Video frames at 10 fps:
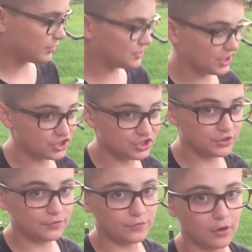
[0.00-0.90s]

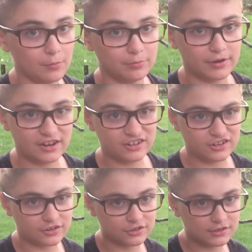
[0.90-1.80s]
protection from
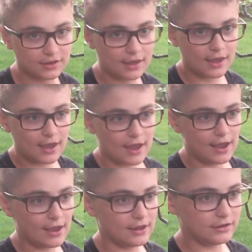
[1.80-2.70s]
predators
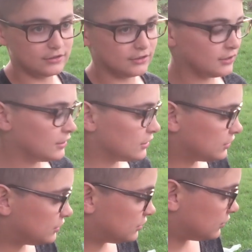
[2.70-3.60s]
and
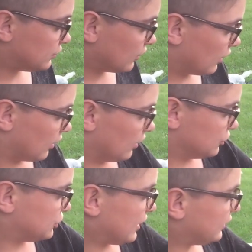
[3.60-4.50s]
the
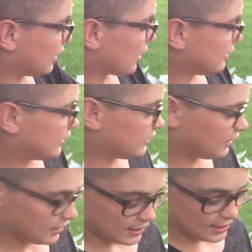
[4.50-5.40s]
shade garden